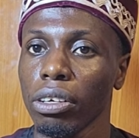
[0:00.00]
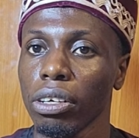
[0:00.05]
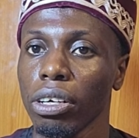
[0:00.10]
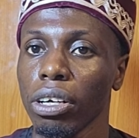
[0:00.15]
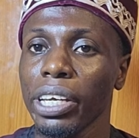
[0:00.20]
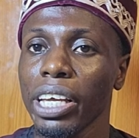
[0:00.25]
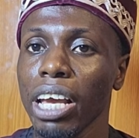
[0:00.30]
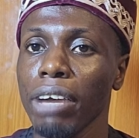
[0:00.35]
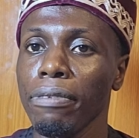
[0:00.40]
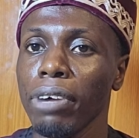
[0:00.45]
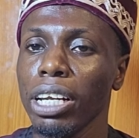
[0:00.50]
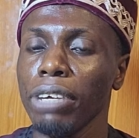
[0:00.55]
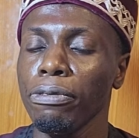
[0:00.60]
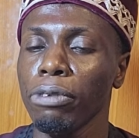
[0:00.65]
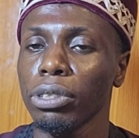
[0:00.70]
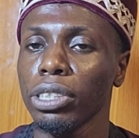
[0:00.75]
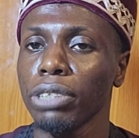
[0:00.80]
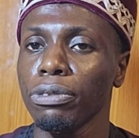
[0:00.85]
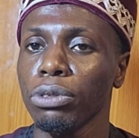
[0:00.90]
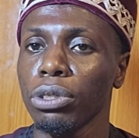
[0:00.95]
If you gain value
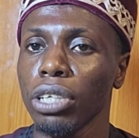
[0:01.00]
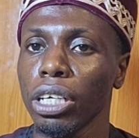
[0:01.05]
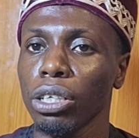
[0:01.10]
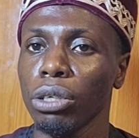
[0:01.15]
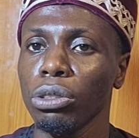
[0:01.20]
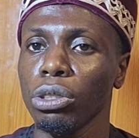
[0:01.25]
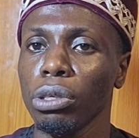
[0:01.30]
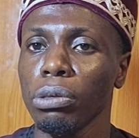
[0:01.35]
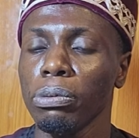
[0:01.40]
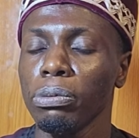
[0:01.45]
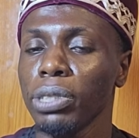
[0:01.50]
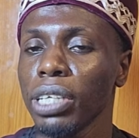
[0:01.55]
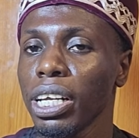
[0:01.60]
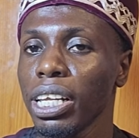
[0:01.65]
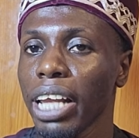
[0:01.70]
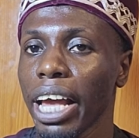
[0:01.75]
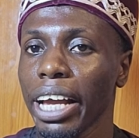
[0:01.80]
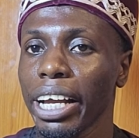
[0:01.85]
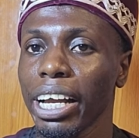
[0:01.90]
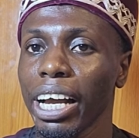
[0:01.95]
from this video, don't leave me a
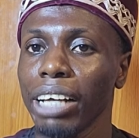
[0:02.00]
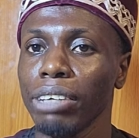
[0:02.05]
like.